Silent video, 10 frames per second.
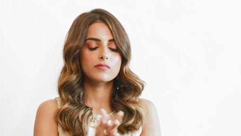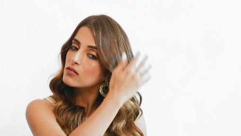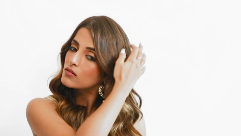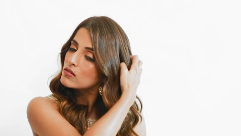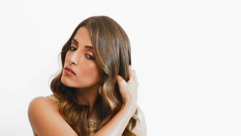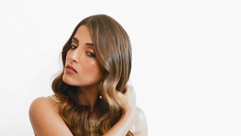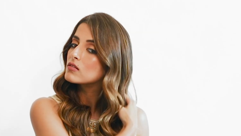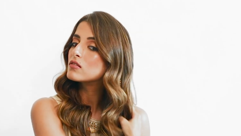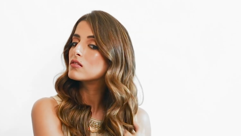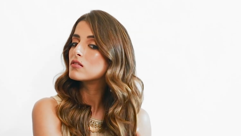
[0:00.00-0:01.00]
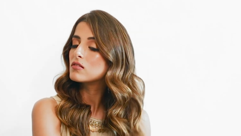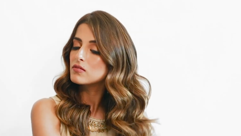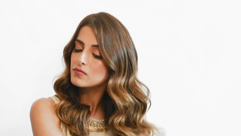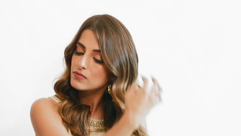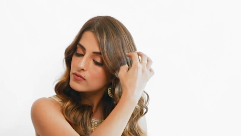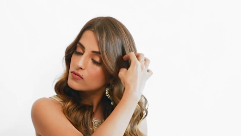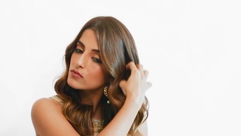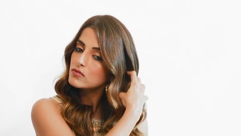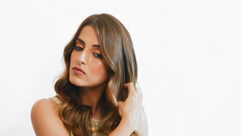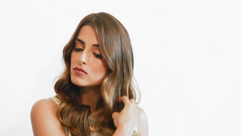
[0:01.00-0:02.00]
And I'm literally just going to
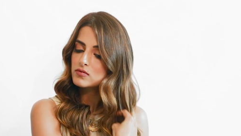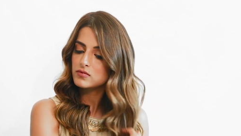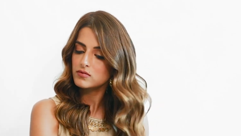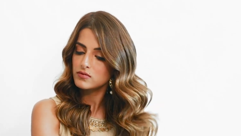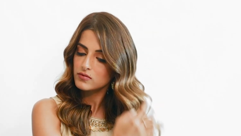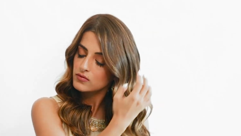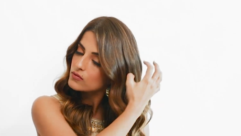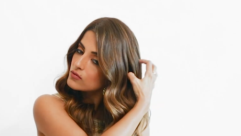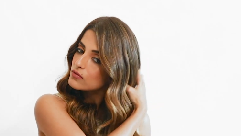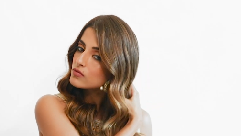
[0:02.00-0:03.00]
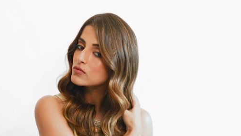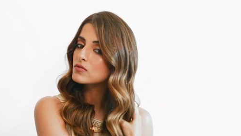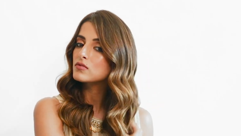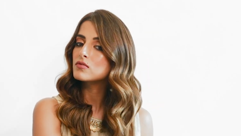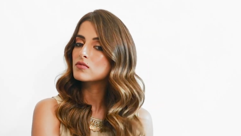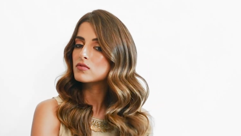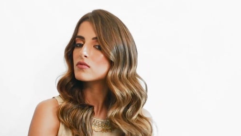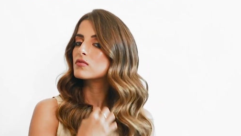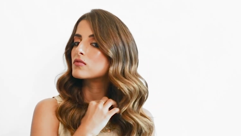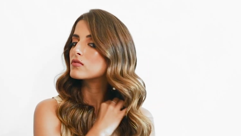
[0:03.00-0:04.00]
run my fingertips
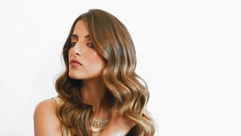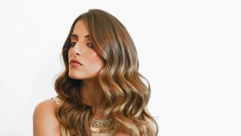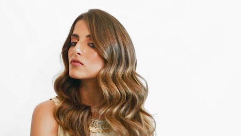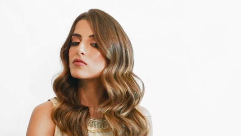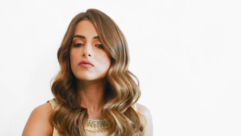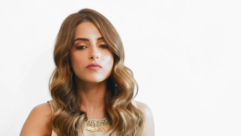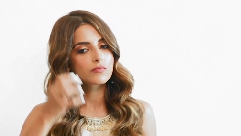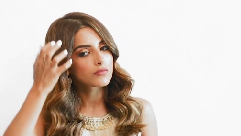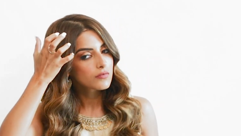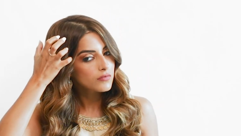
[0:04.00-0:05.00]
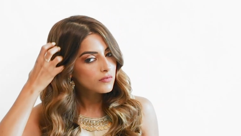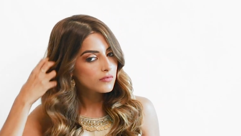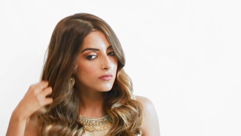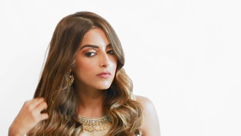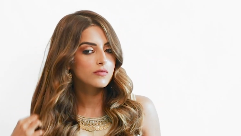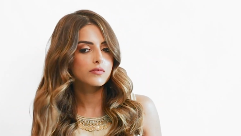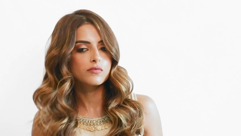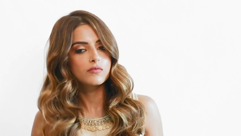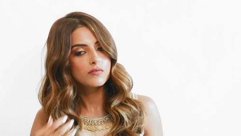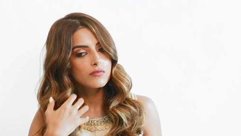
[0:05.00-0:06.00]
through the ends like this.
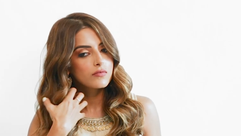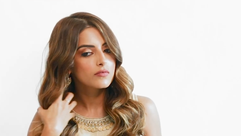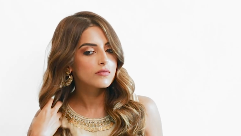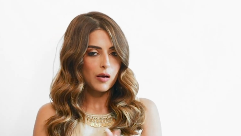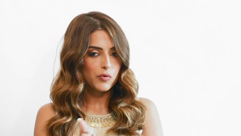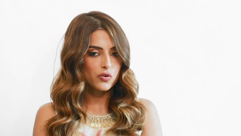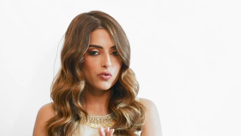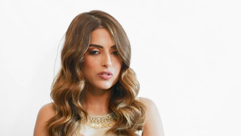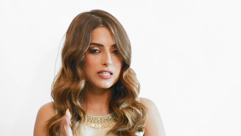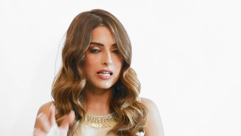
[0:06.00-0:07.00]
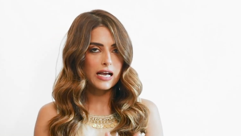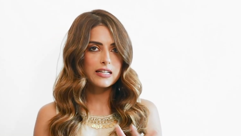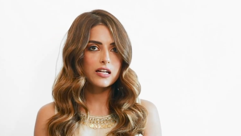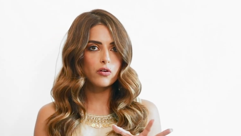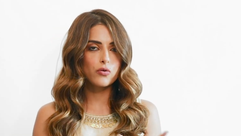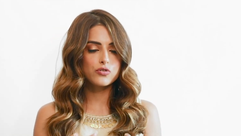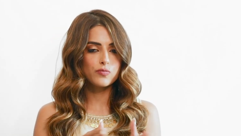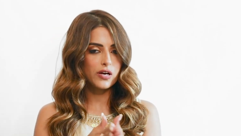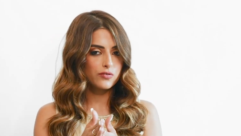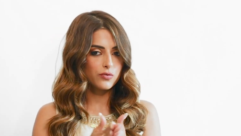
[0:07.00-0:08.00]
I'm going to go slightly close
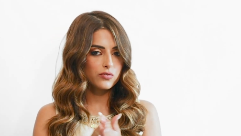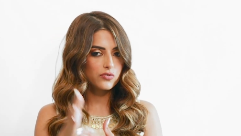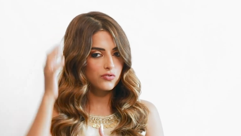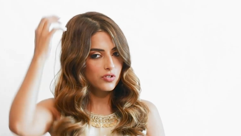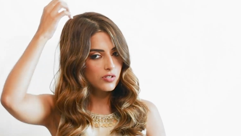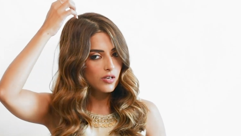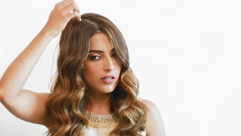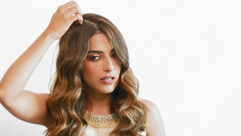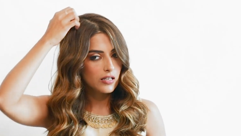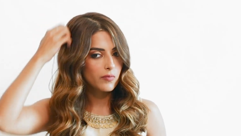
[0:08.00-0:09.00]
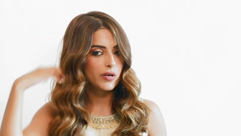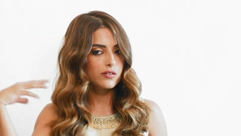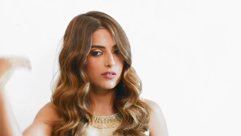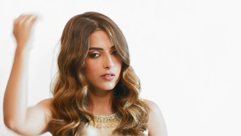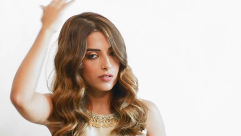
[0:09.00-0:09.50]
to my roots, just a little bit,